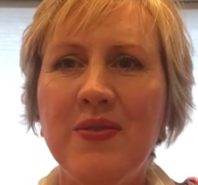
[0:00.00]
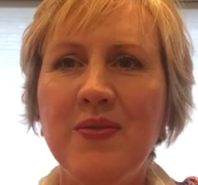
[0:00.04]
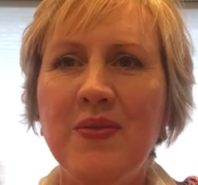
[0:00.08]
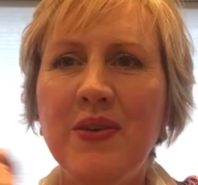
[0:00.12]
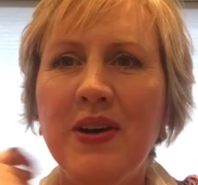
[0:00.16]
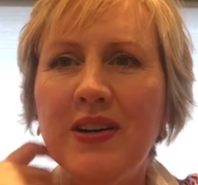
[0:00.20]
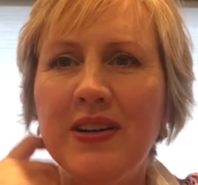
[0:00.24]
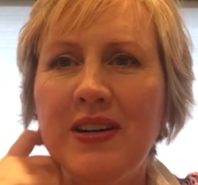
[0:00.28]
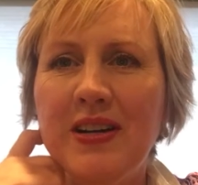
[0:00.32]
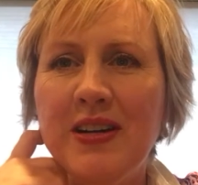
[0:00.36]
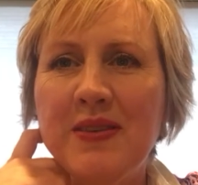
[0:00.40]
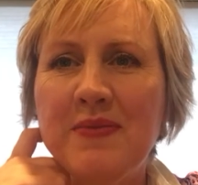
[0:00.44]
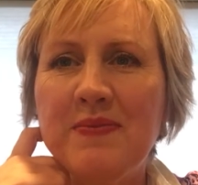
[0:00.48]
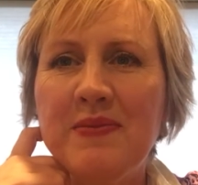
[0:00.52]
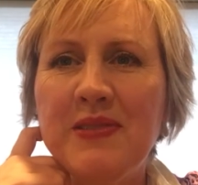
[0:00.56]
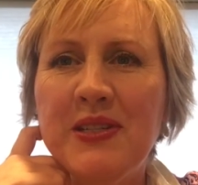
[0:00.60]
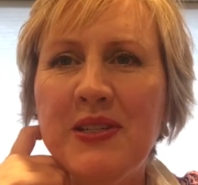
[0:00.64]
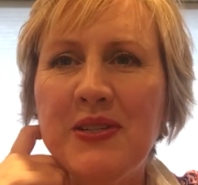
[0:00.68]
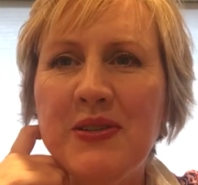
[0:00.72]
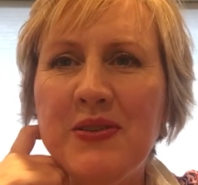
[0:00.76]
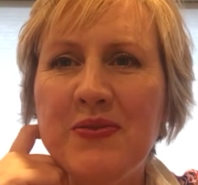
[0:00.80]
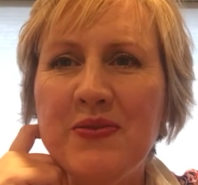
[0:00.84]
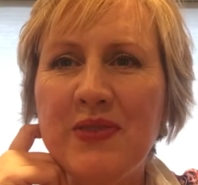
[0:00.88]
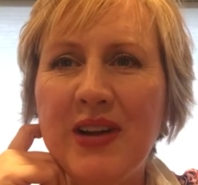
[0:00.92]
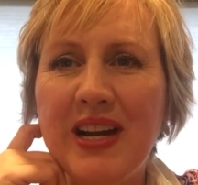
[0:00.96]
Welcome
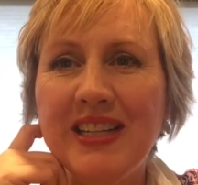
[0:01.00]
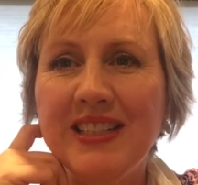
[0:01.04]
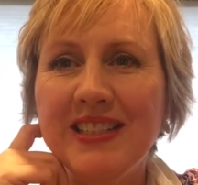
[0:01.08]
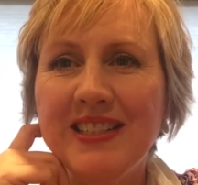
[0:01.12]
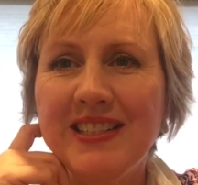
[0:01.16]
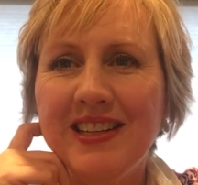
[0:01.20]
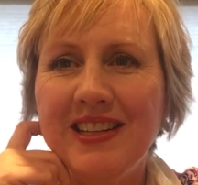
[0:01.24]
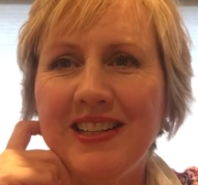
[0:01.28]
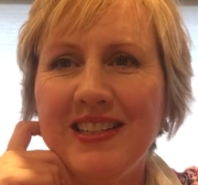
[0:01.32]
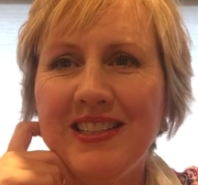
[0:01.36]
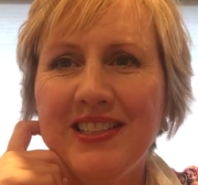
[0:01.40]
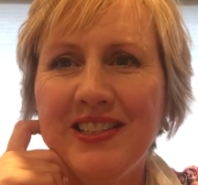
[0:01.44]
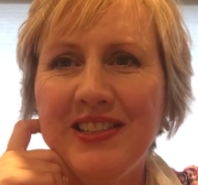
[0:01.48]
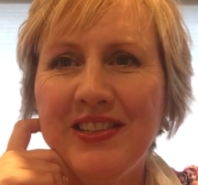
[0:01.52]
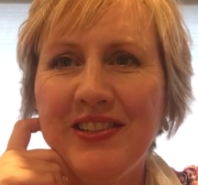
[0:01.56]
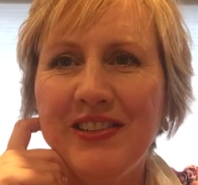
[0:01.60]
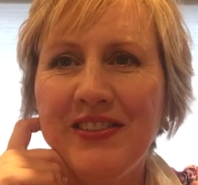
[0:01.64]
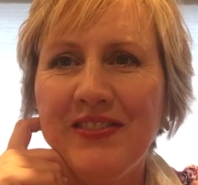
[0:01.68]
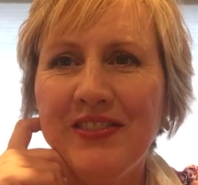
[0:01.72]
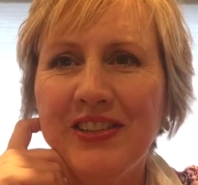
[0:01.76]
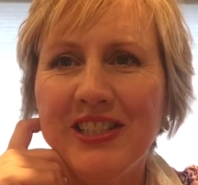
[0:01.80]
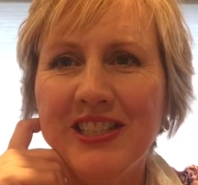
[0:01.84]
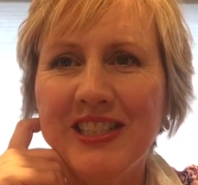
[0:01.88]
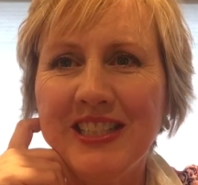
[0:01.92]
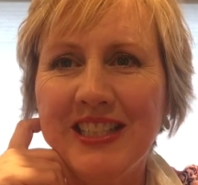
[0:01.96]
to Renaissance
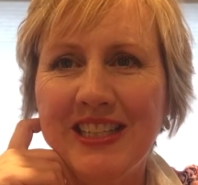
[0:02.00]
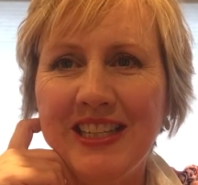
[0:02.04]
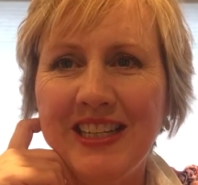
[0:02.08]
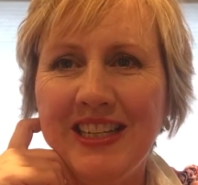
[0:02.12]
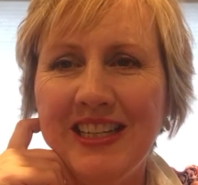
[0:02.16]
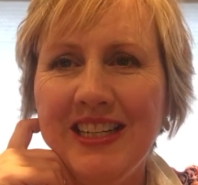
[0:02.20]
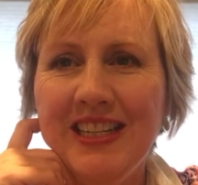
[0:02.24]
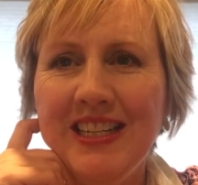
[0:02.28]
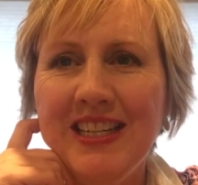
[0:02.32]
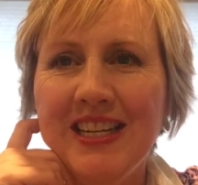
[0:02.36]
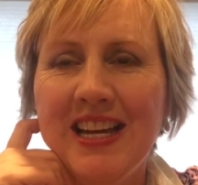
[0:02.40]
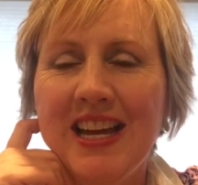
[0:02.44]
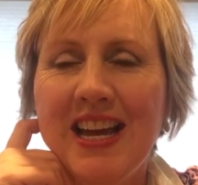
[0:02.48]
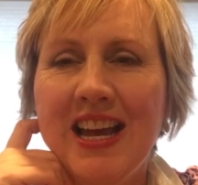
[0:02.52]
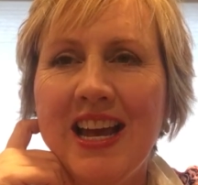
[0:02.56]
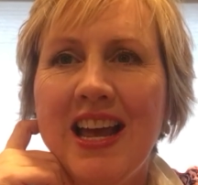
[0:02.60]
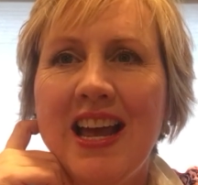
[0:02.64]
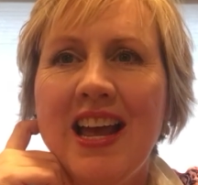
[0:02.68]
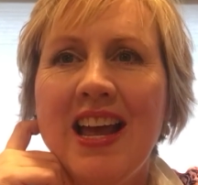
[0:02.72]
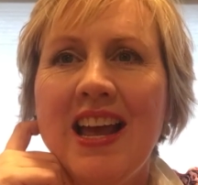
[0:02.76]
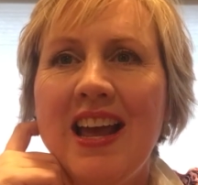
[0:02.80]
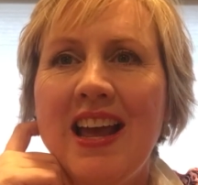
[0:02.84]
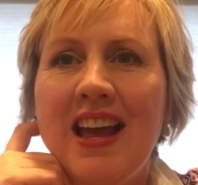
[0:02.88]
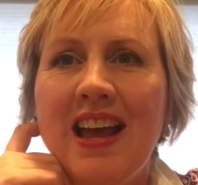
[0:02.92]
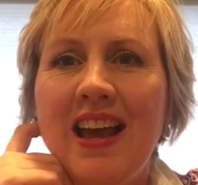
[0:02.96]
University,
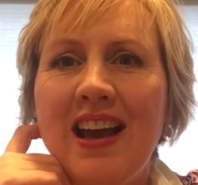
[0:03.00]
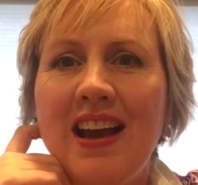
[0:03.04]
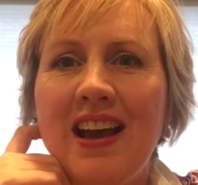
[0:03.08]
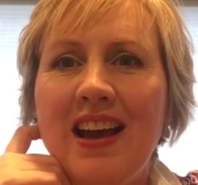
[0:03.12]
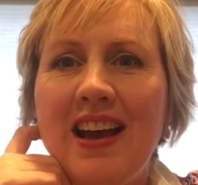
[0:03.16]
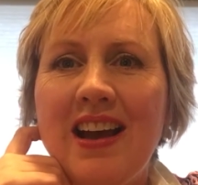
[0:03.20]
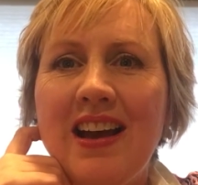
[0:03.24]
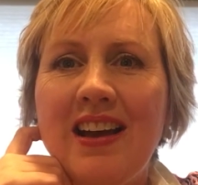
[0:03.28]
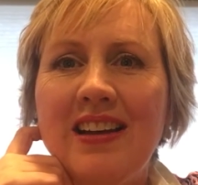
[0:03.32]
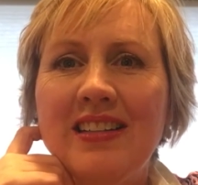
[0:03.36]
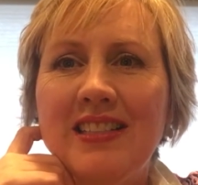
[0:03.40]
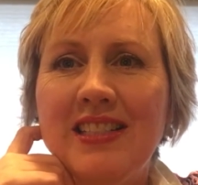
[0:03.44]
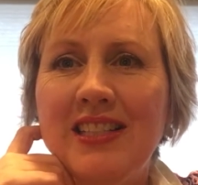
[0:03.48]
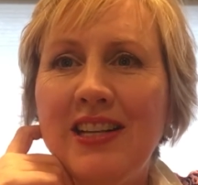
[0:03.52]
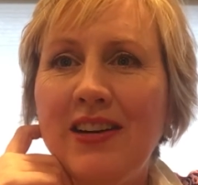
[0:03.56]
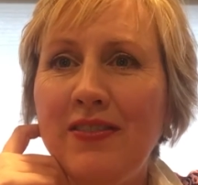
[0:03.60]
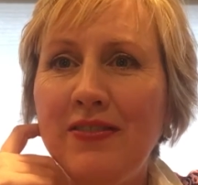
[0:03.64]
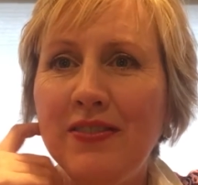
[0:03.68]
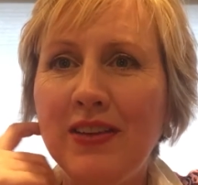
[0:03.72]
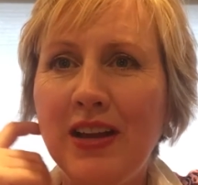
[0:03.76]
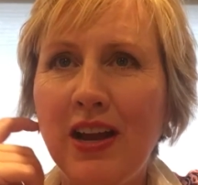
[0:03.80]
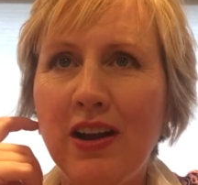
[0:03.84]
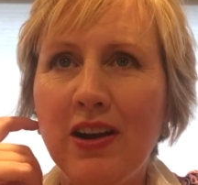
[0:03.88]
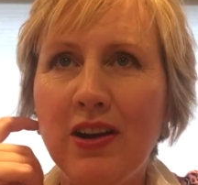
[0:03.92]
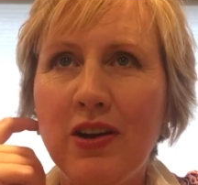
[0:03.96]
a
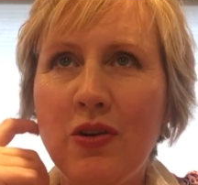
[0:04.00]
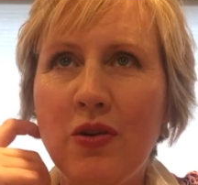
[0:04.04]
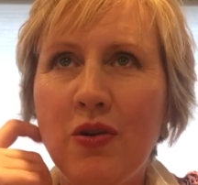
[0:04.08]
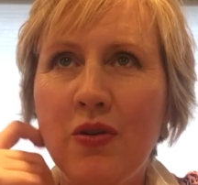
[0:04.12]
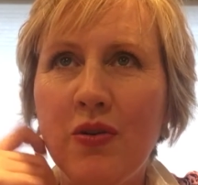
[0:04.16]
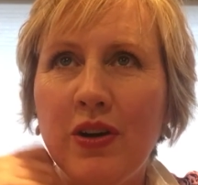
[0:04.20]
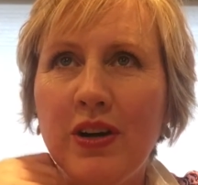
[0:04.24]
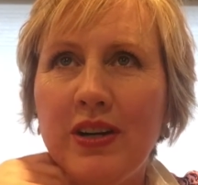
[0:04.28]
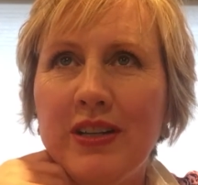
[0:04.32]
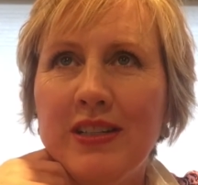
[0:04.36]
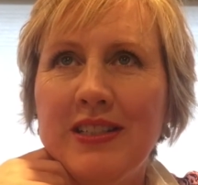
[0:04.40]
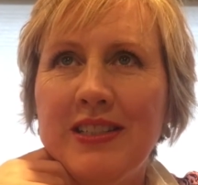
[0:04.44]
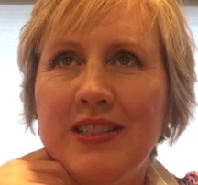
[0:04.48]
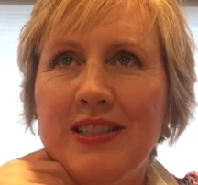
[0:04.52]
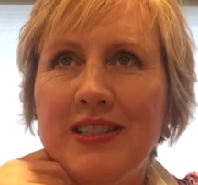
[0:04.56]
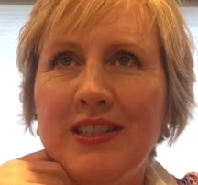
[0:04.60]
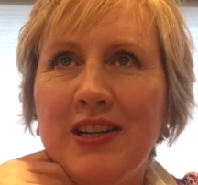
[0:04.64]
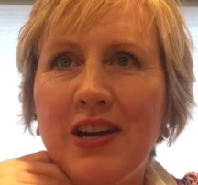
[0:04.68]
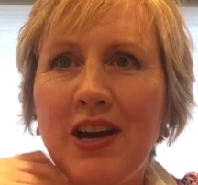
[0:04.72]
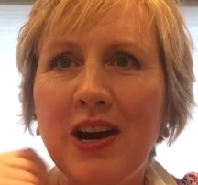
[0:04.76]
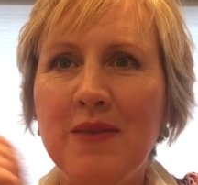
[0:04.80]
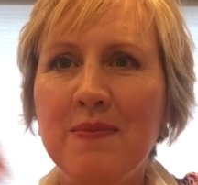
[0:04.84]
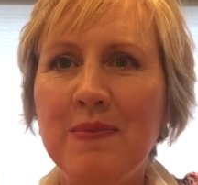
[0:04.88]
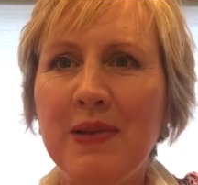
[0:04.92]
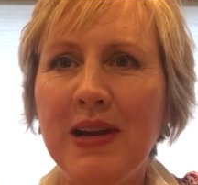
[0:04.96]
self-care course
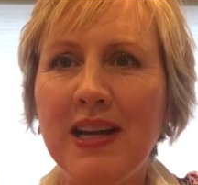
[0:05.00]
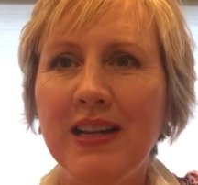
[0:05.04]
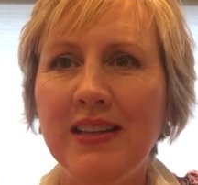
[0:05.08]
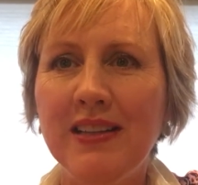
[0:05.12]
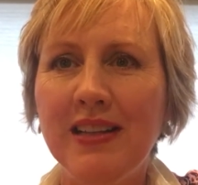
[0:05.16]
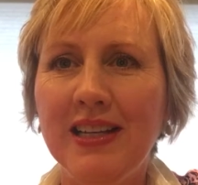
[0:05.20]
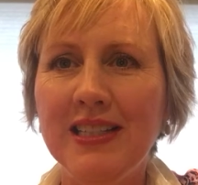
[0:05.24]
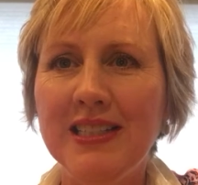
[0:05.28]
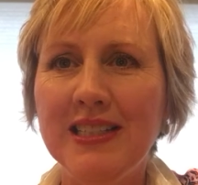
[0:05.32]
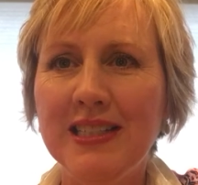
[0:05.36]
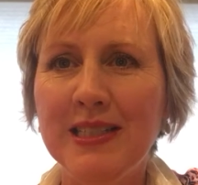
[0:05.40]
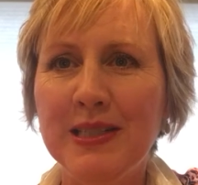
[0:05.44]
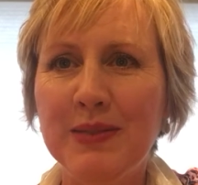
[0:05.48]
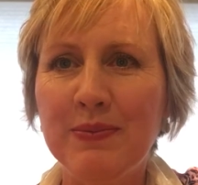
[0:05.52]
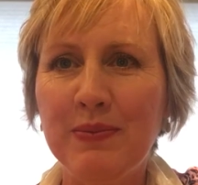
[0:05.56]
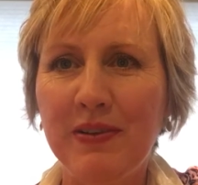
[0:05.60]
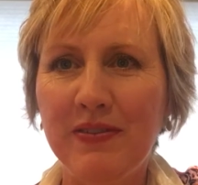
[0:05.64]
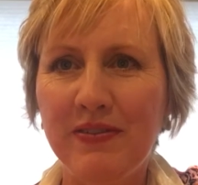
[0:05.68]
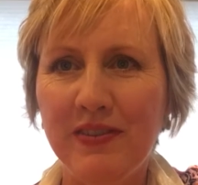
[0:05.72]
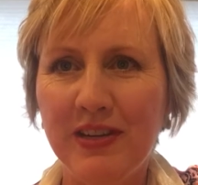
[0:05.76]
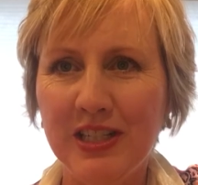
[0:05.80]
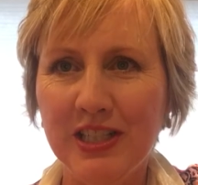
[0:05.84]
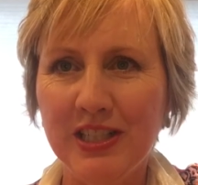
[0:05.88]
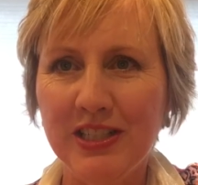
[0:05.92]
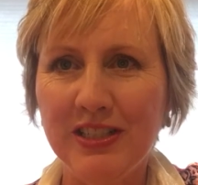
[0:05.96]
taught by a licensed
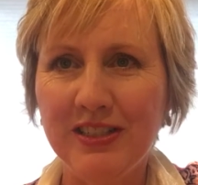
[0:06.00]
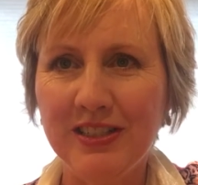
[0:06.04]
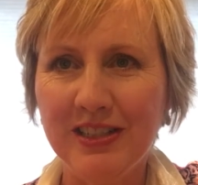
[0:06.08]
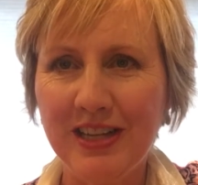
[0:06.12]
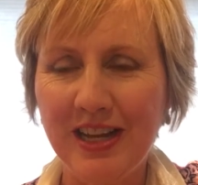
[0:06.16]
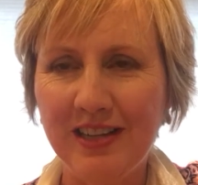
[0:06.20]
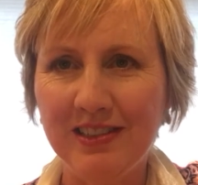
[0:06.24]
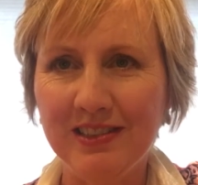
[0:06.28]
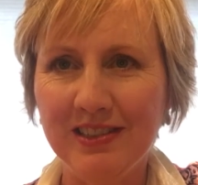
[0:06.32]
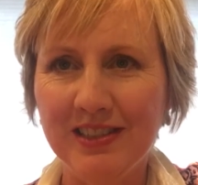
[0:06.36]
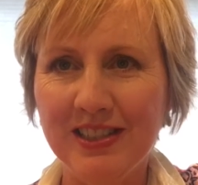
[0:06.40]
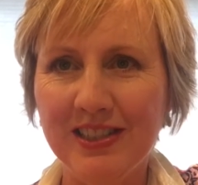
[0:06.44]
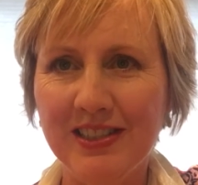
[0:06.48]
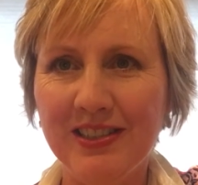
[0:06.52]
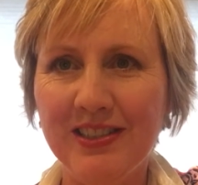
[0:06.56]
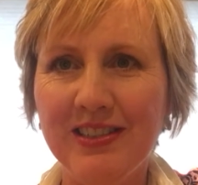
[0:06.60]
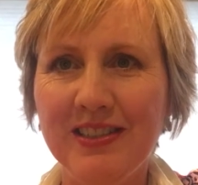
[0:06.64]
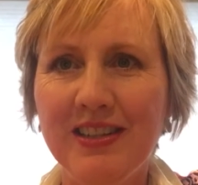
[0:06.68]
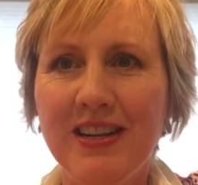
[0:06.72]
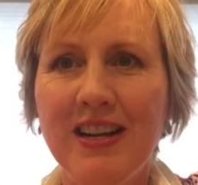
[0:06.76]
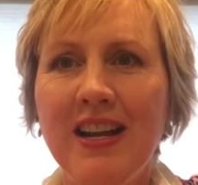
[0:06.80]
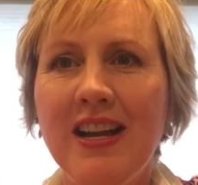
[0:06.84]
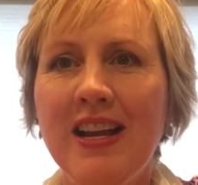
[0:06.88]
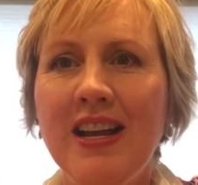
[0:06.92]
professional counselor.